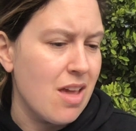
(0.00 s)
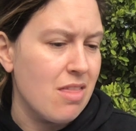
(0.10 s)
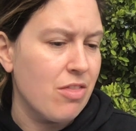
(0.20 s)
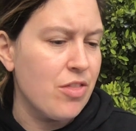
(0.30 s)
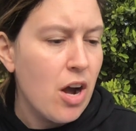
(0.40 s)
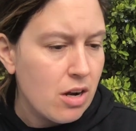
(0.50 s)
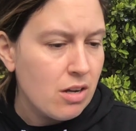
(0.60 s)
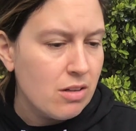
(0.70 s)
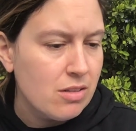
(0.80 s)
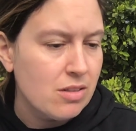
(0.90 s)
then, thunk,
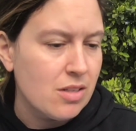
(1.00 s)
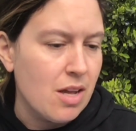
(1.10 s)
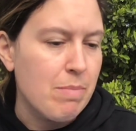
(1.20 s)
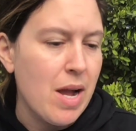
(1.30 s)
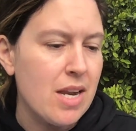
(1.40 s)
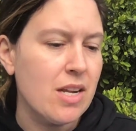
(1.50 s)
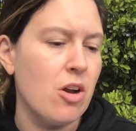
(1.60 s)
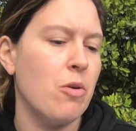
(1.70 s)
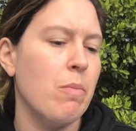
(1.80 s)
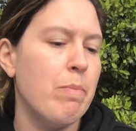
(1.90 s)
a pine
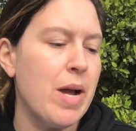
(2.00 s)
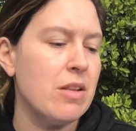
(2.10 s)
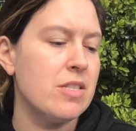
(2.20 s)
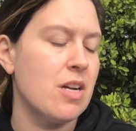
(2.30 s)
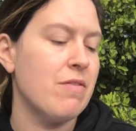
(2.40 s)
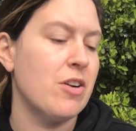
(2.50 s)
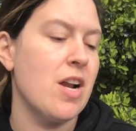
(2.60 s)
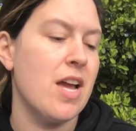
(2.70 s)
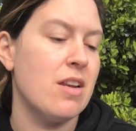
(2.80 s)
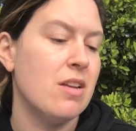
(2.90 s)
cone bounced off her
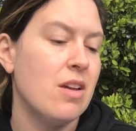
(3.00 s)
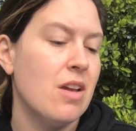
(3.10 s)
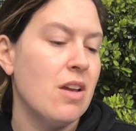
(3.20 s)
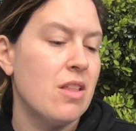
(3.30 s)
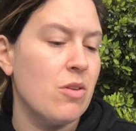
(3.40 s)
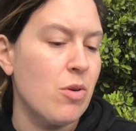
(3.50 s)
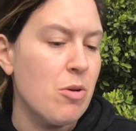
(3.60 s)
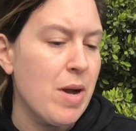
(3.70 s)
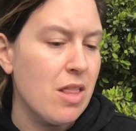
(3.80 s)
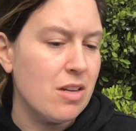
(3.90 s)
head. The
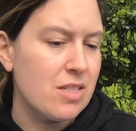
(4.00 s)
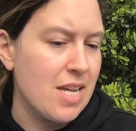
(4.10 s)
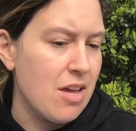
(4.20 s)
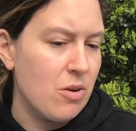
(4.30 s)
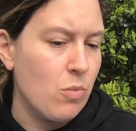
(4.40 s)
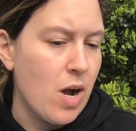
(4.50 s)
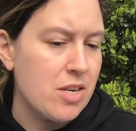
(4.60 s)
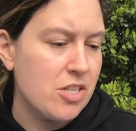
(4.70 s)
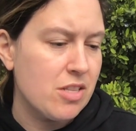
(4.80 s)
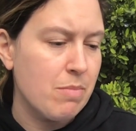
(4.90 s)
robot looked down and
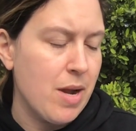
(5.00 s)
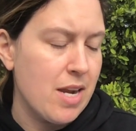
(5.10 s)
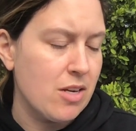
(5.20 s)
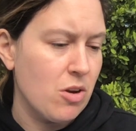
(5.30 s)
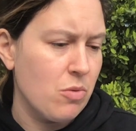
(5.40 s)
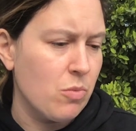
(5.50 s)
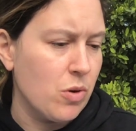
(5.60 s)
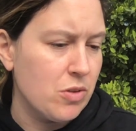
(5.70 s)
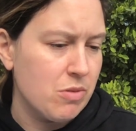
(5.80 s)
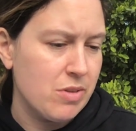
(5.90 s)
watched the pine cone
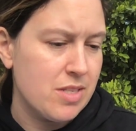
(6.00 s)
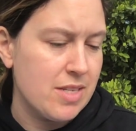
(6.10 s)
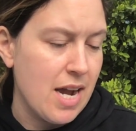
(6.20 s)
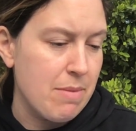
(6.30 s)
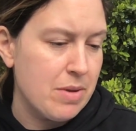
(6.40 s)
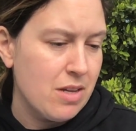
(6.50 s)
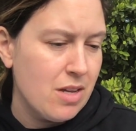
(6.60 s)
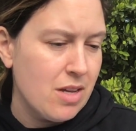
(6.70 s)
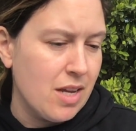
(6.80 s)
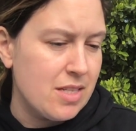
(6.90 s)
roll to a stop.
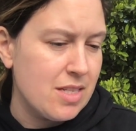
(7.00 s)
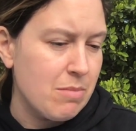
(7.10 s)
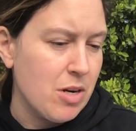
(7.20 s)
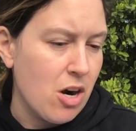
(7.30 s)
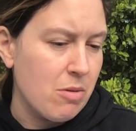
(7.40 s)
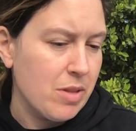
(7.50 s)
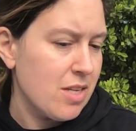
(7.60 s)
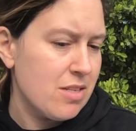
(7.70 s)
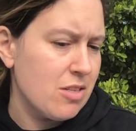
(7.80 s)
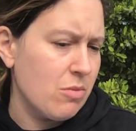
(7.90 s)
It seemed
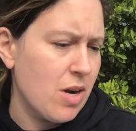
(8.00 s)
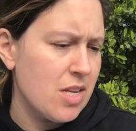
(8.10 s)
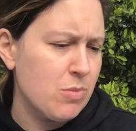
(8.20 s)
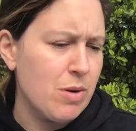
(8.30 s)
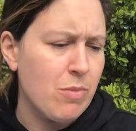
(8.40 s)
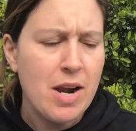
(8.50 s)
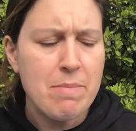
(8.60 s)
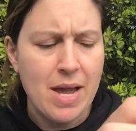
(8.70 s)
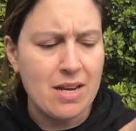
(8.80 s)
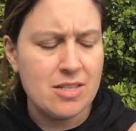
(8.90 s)
harmless, so Roz went right
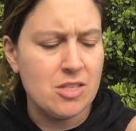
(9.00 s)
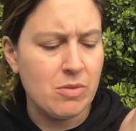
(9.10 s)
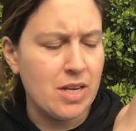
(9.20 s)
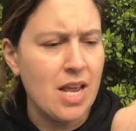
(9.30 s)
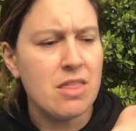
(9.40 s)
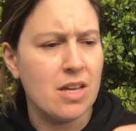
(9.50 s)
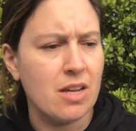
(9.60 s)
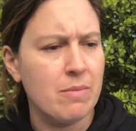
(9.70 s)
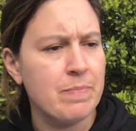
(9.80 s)
back to doing nothing.